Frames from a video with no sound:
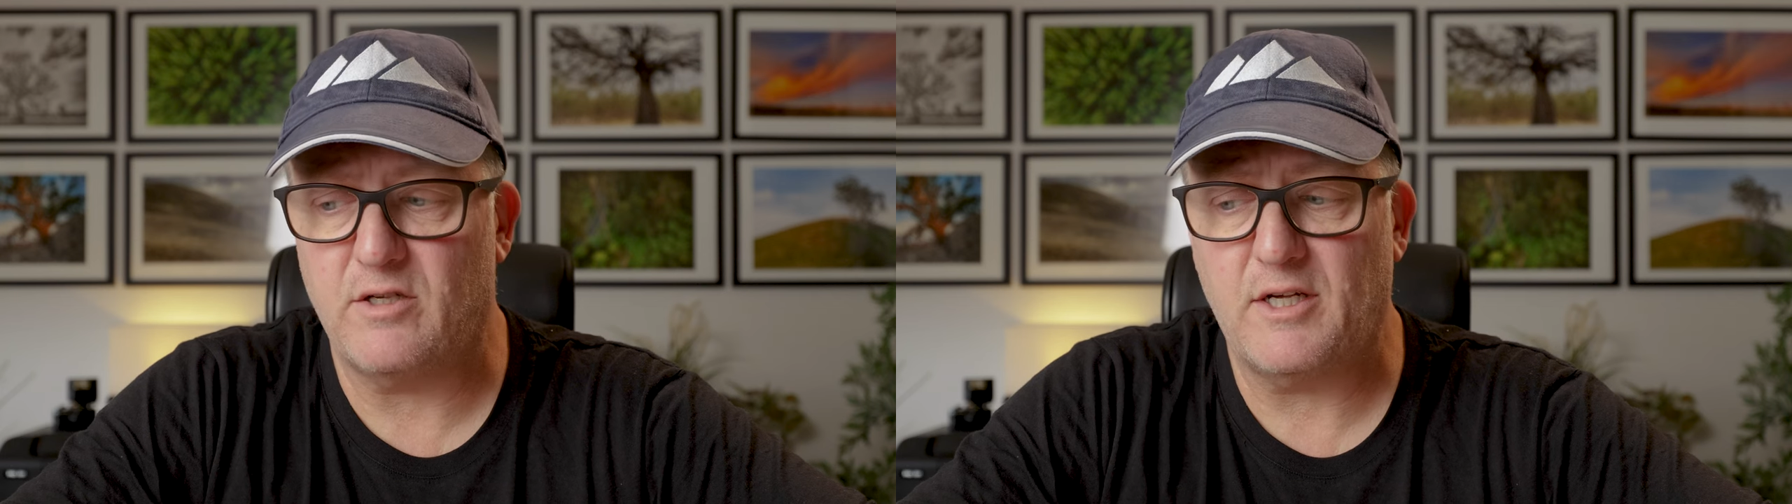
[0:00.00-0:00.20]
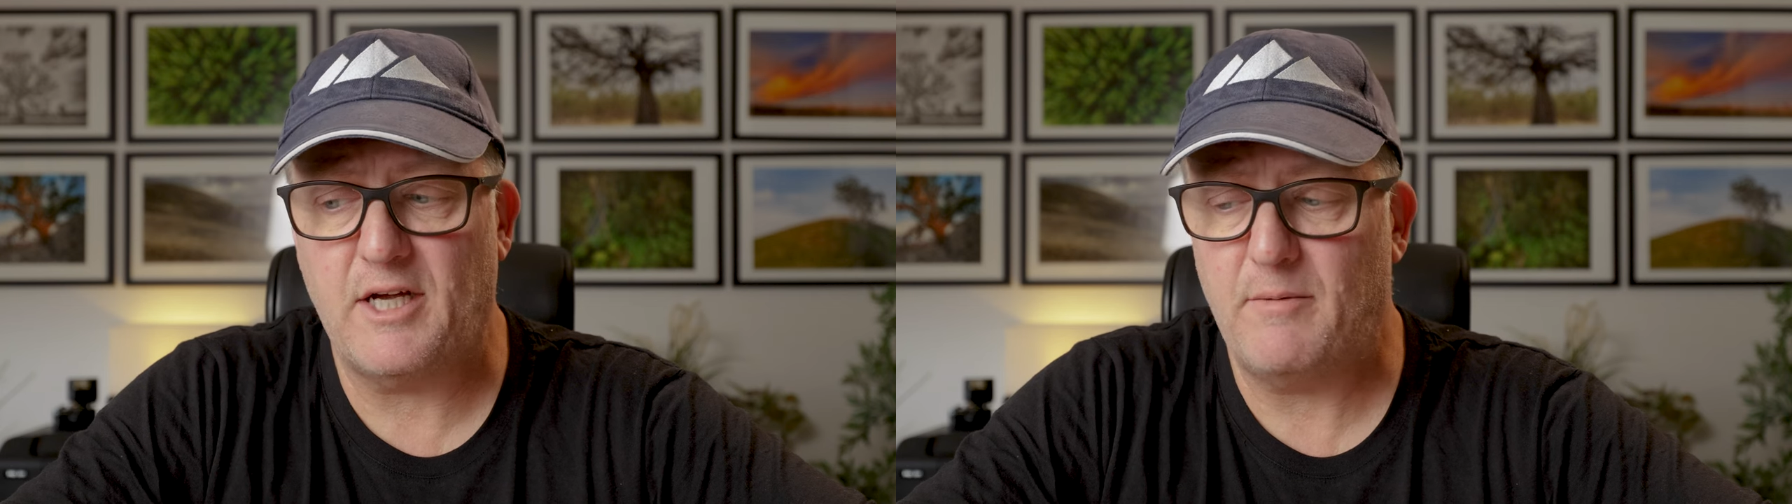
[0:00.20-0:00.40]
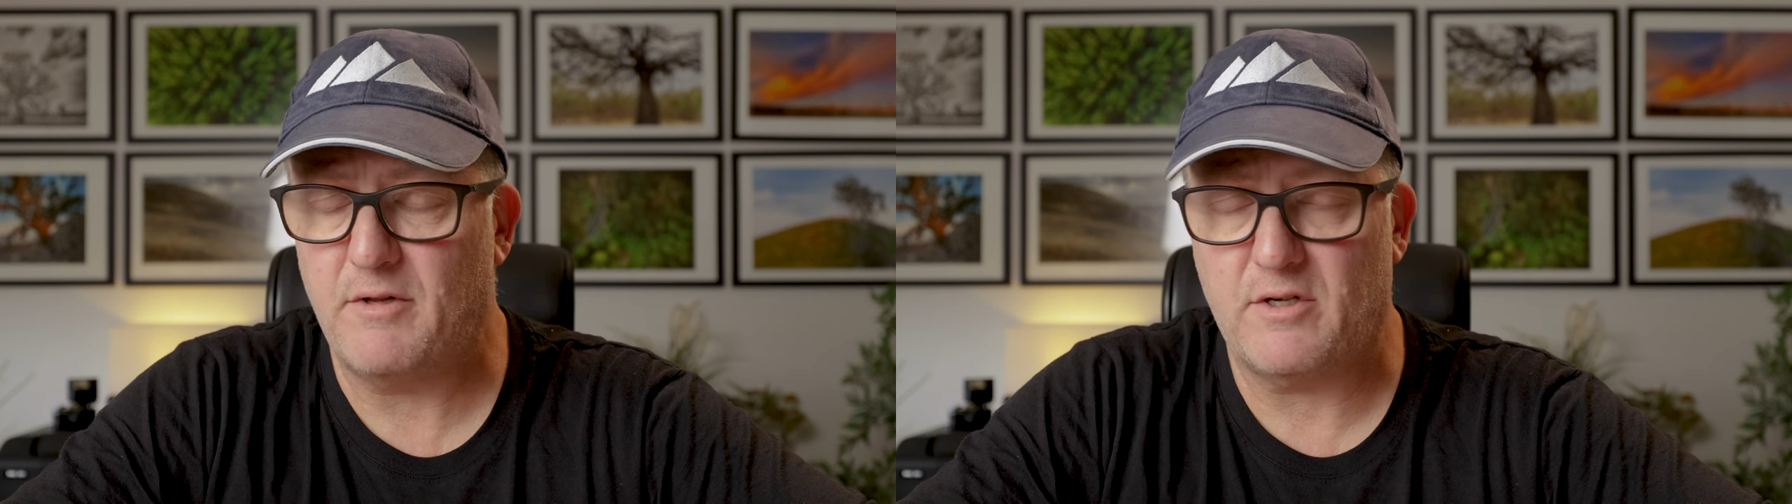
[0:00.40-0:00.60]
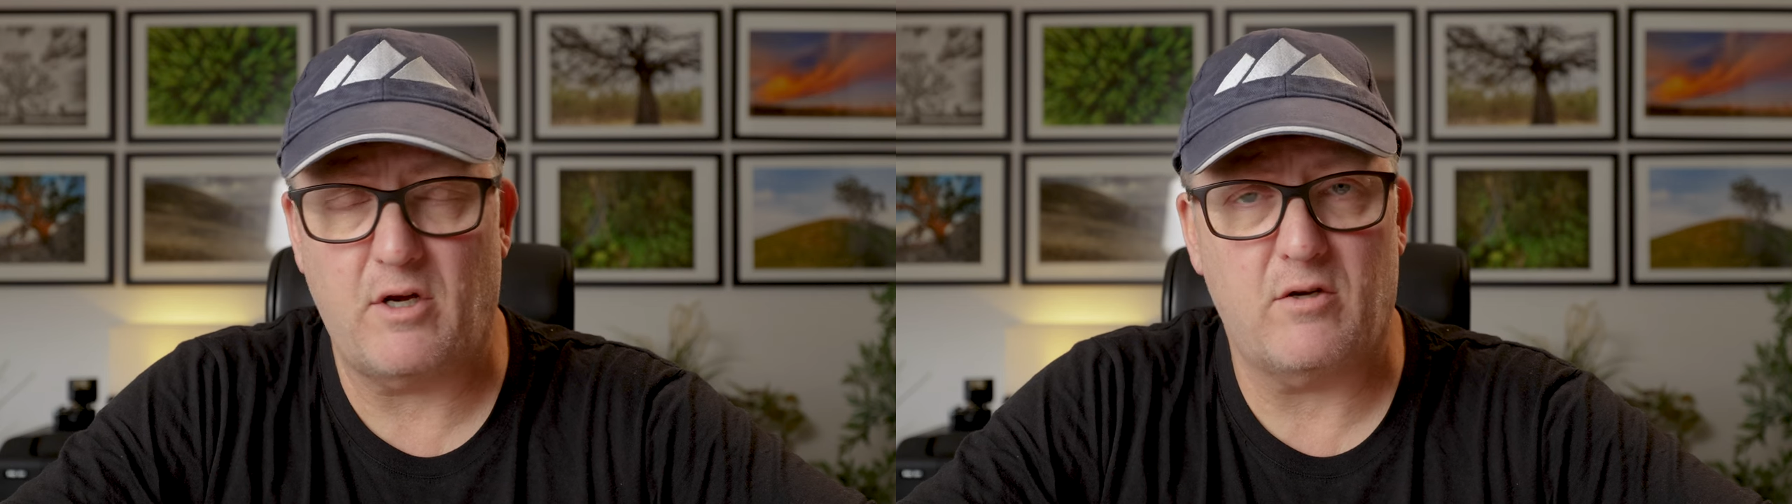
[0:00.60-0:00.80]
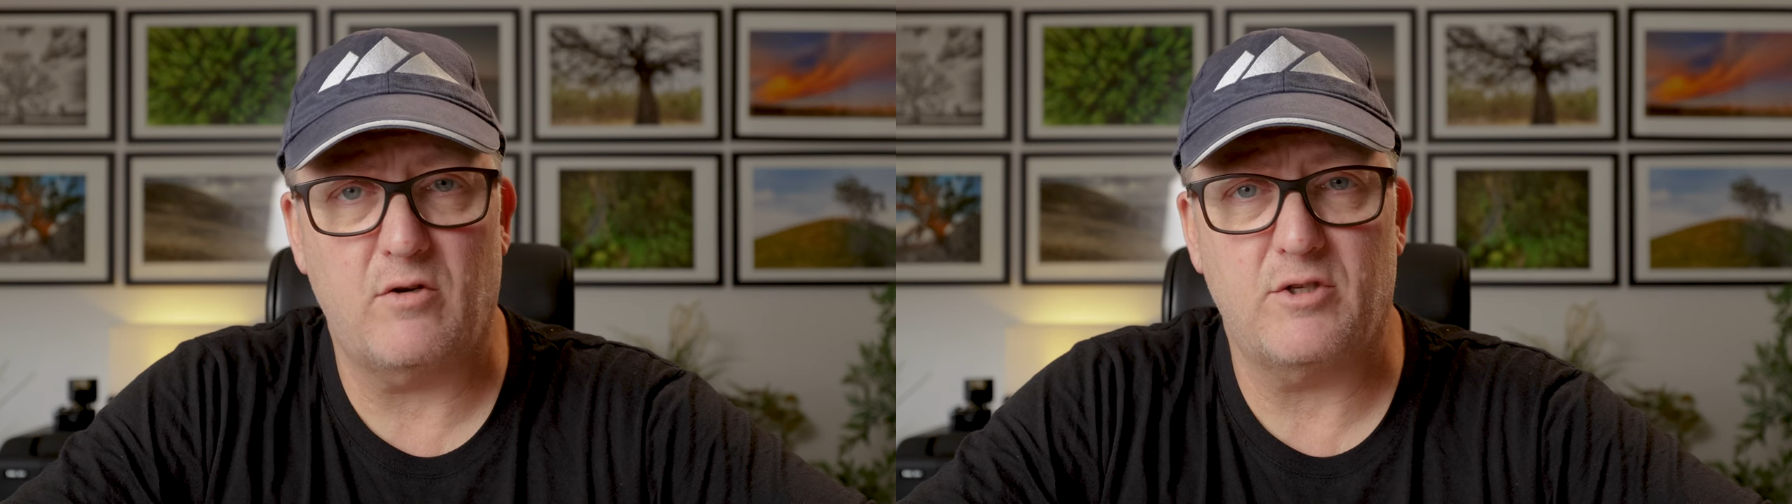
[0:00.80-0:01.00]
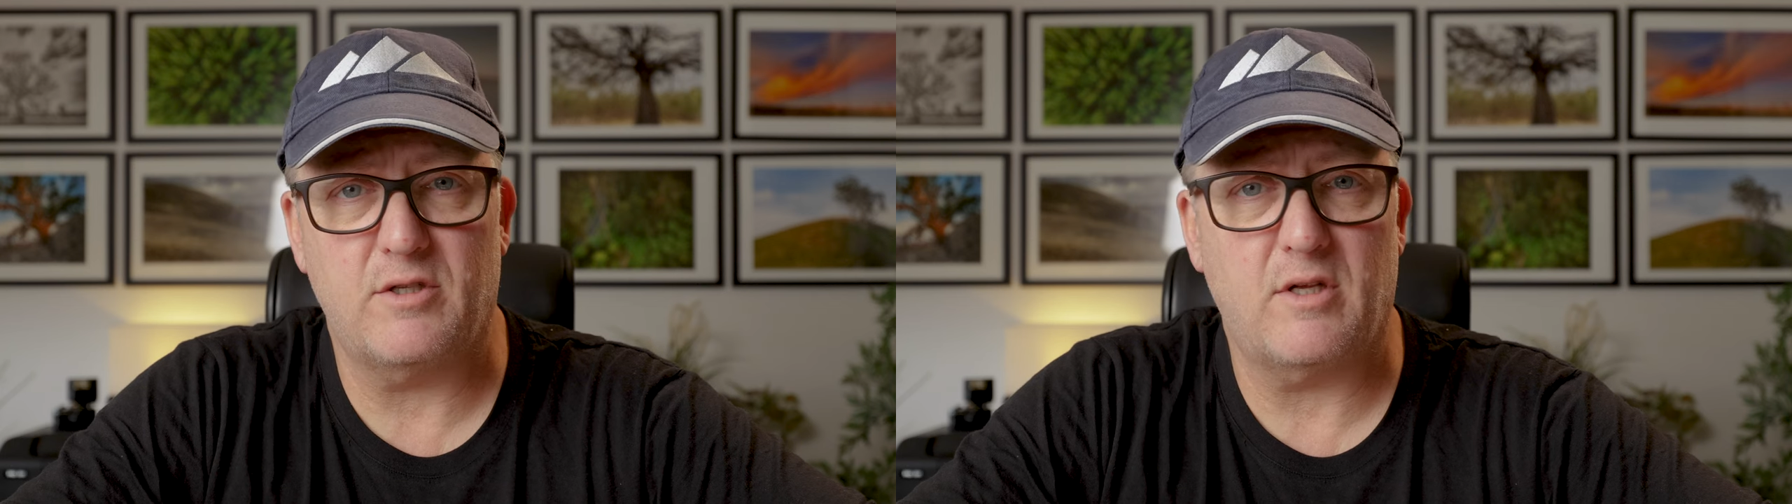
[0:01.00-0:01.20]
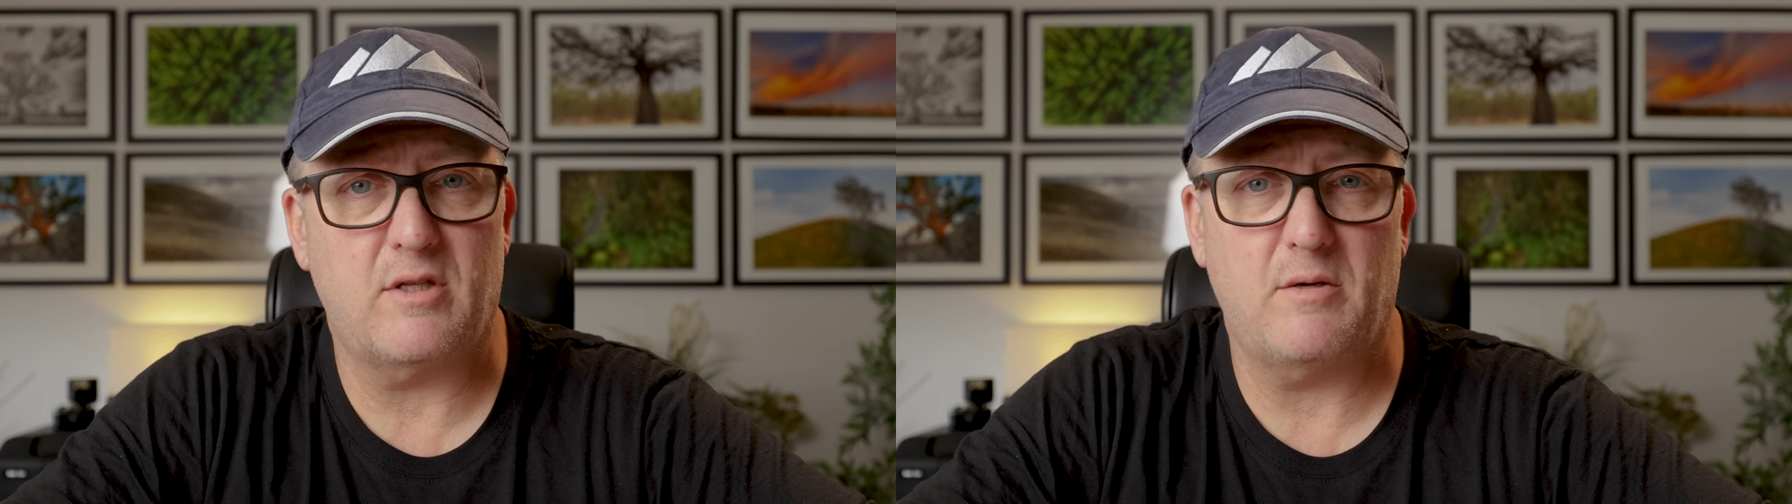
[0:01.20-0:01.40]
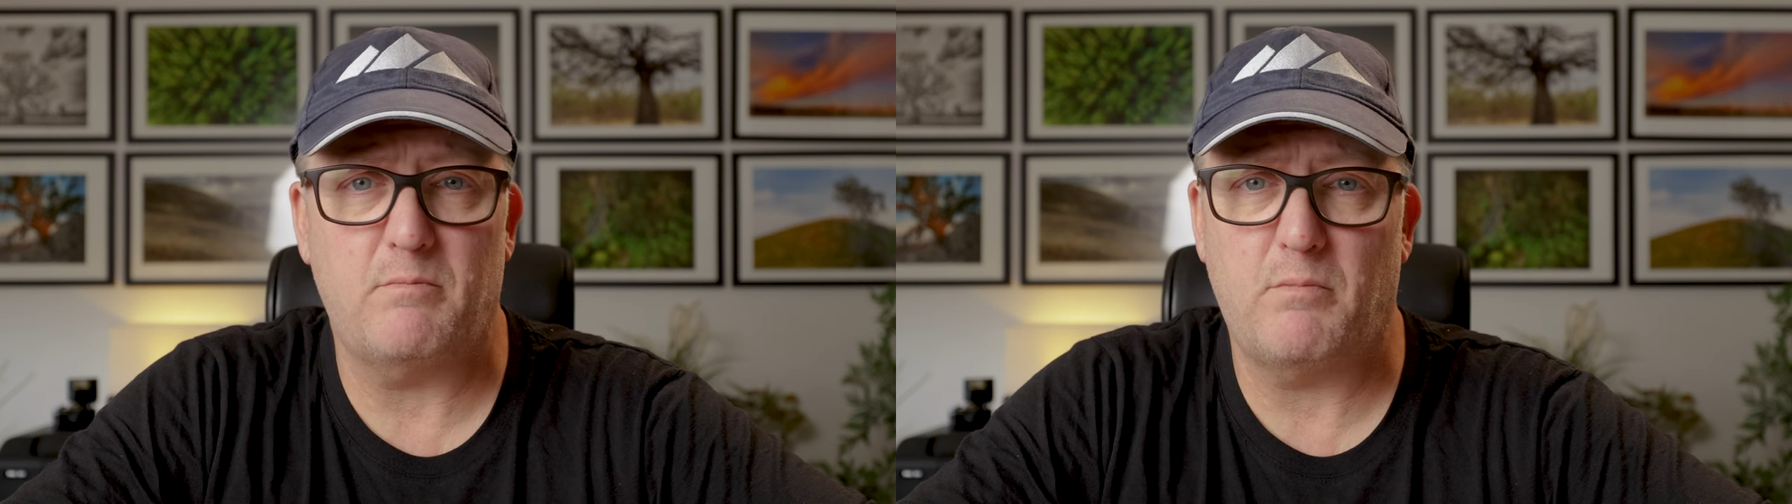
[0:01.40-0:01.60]
I came to the conclusion
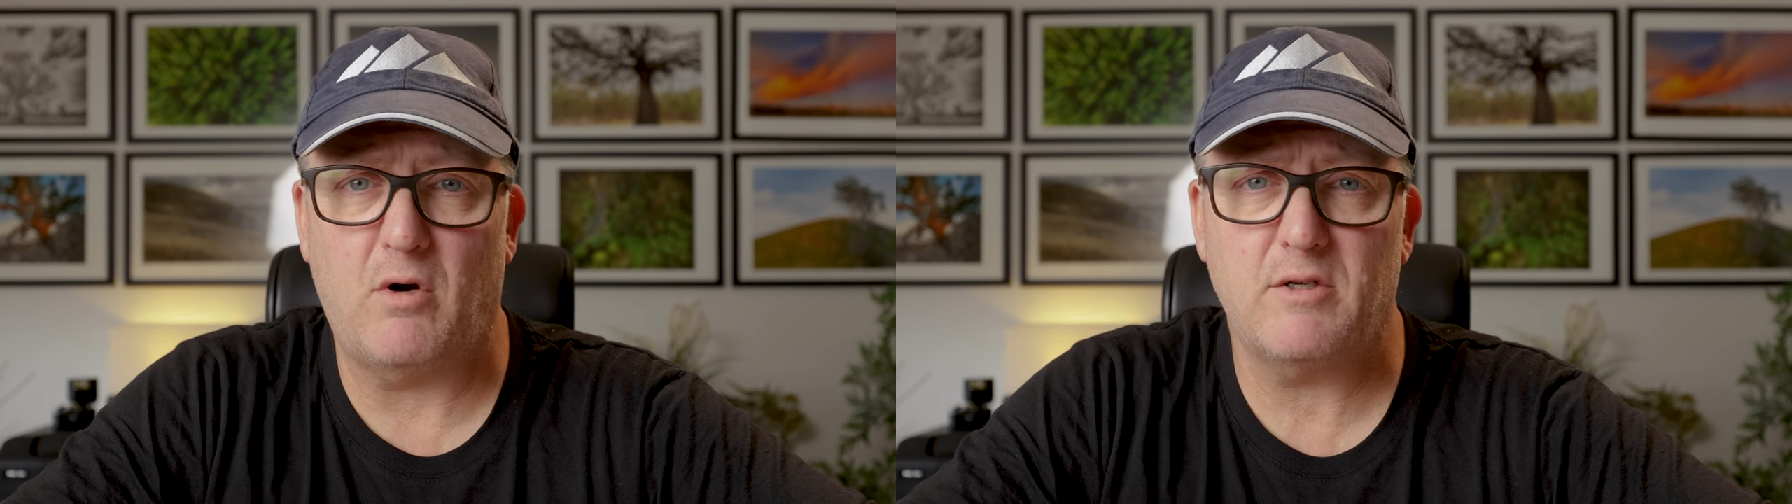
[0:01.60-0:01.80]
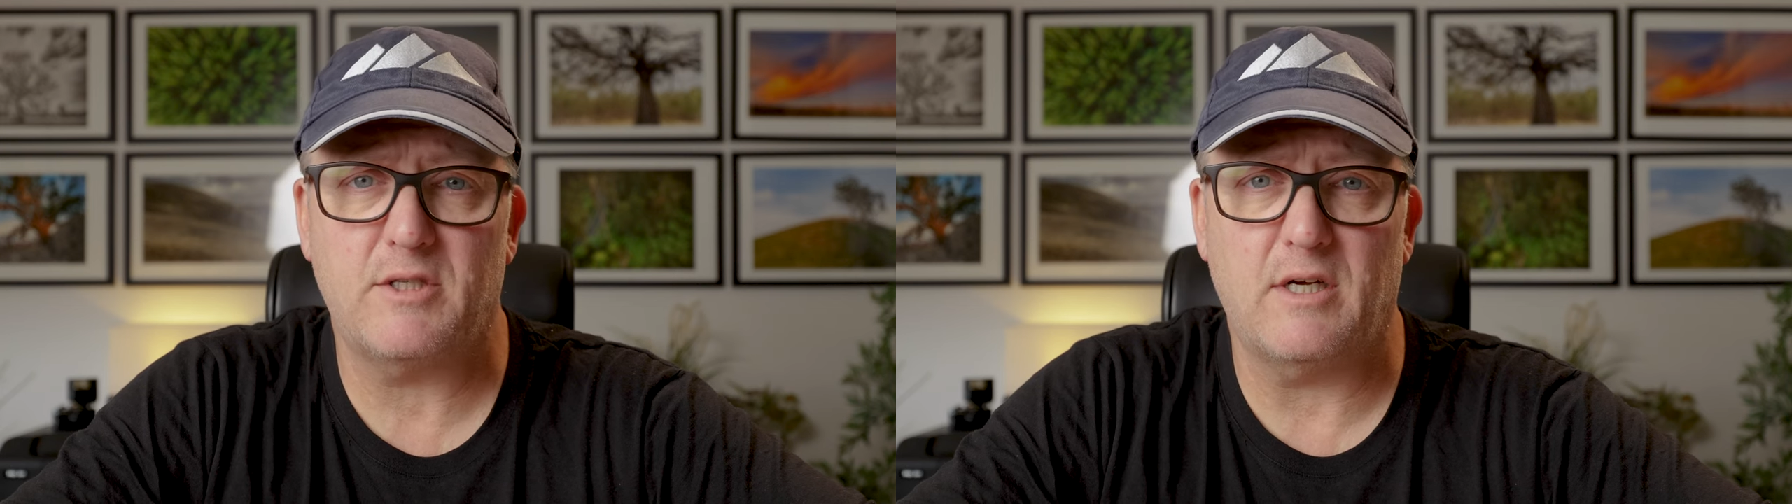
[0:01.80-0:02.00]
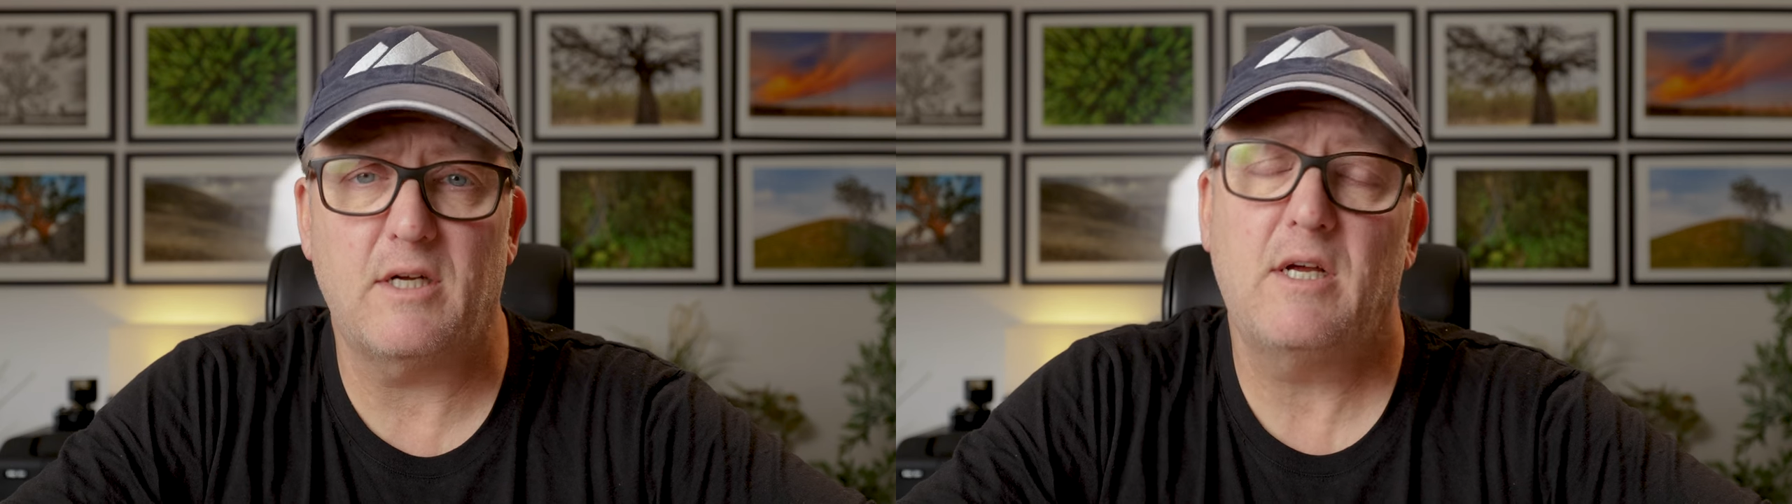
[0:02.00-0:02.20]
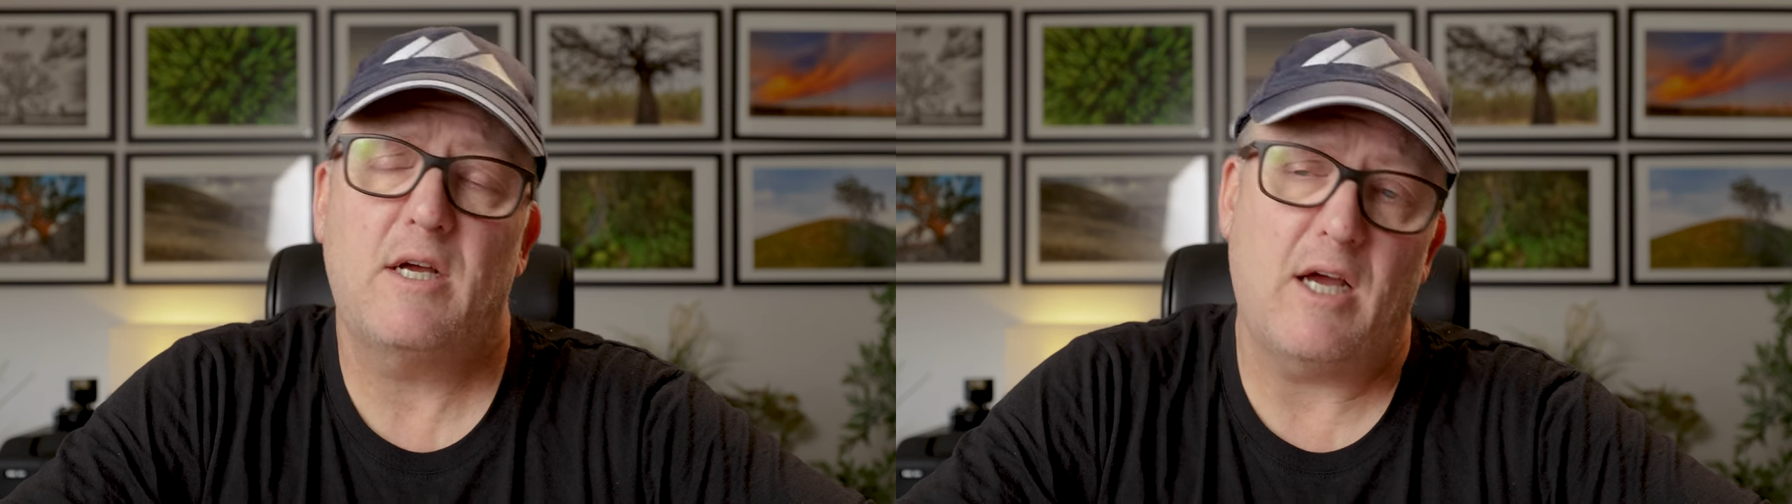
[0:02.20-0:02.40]
that the Boxster,